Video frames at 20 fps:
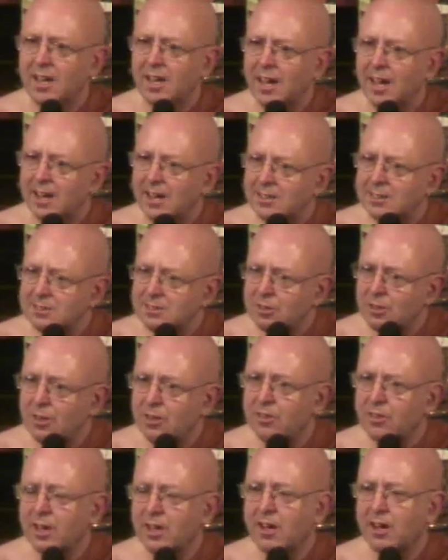And it's
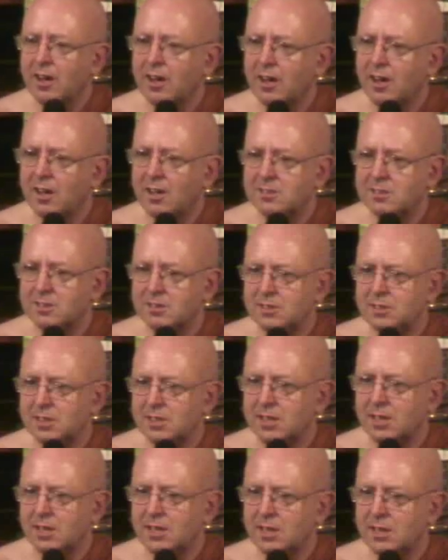not that hard to
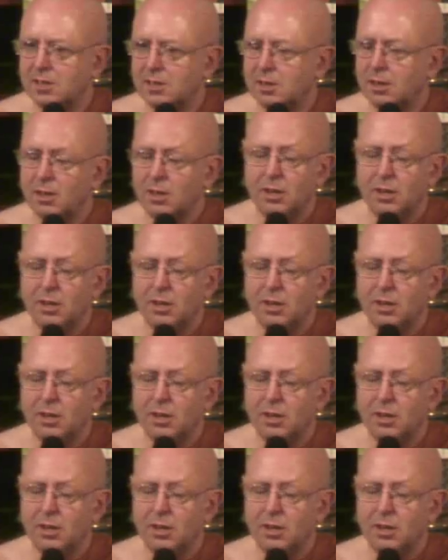dig it in.